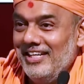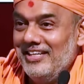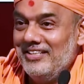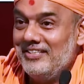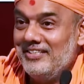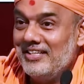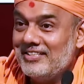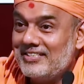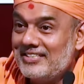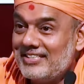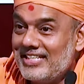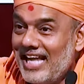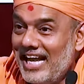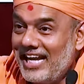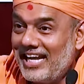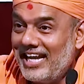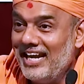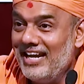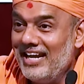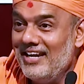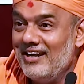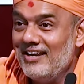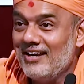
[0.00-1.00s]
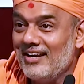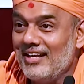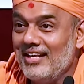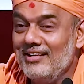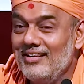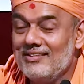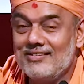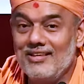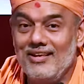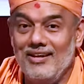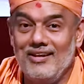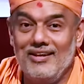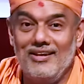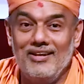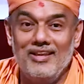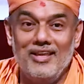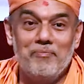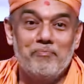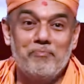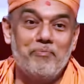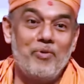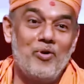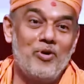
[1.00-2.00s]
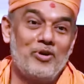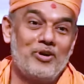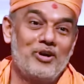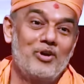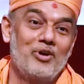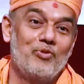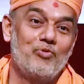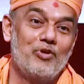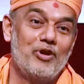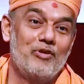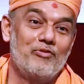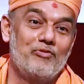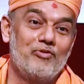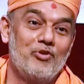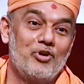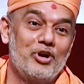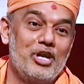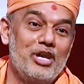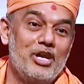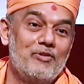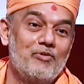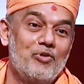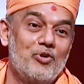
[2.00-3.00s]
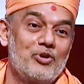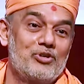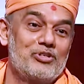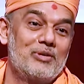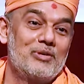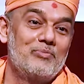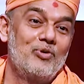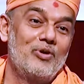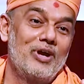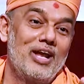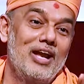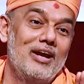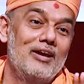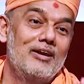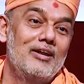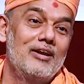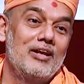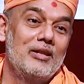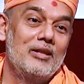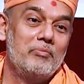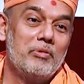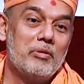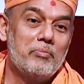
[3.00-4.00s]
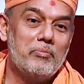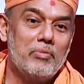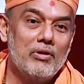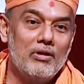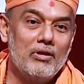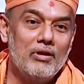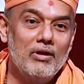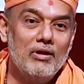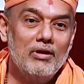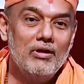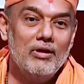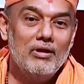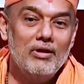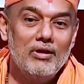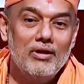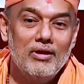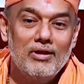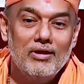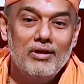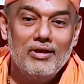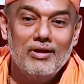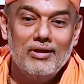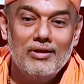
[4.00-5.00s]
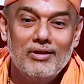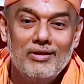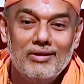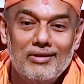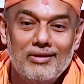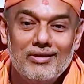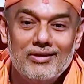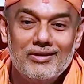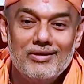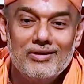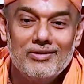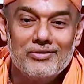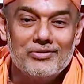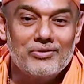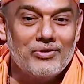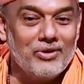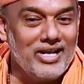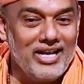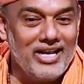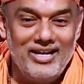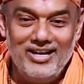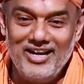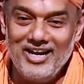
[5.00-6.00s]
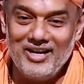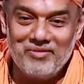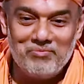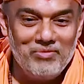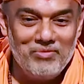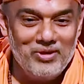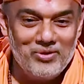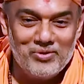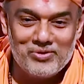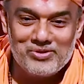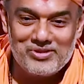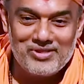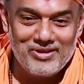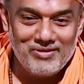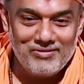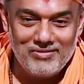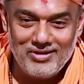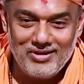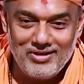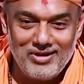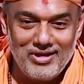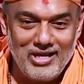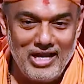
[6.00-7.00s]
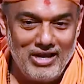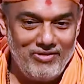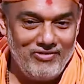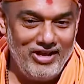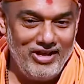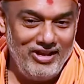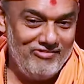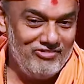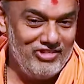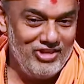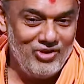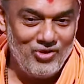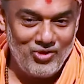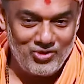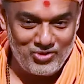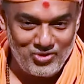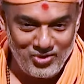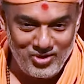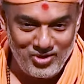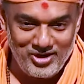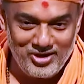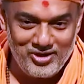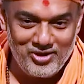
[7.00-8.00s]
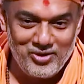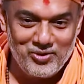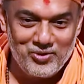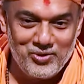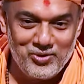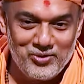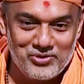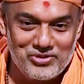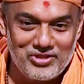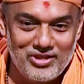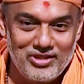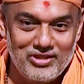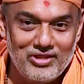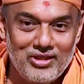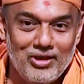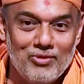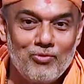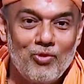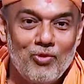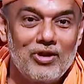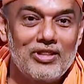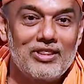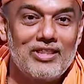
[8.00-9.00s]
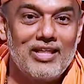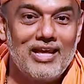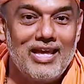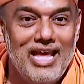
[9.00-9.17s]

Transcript: is the second reason important one for divorce among elderly people so again, let me use the word. Now I have the authority to use it. That what